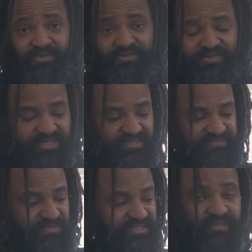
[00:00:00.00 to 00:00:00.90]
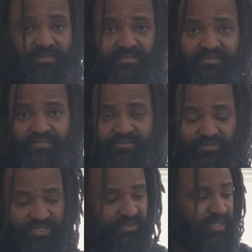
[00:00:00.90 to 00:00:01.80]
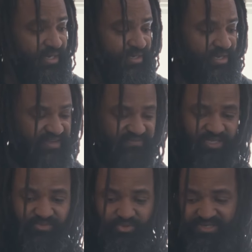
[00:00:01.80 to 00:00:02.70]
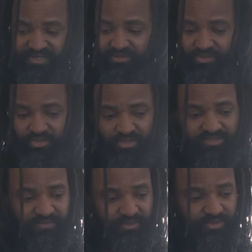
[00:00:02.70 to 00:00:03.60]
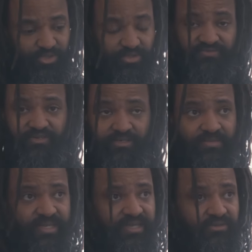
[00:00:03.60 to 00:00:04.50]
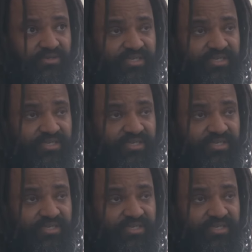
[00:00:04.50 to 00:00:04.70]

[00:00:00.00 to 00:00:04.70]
here is versatility, okay? You have multiple gear to choose, to choose from and you